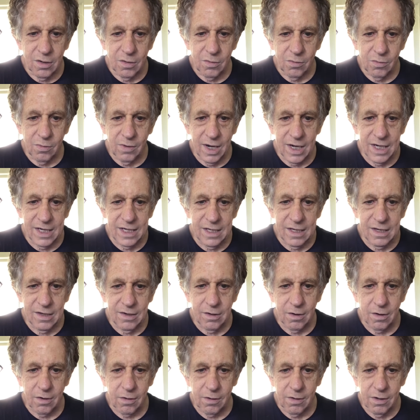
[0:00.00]
right
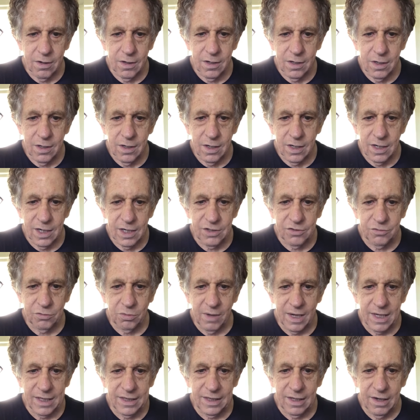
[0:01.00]
here. It's
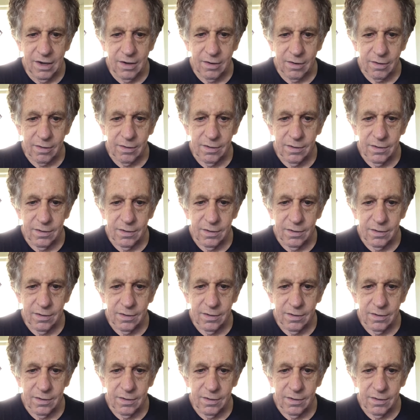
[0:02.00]
right there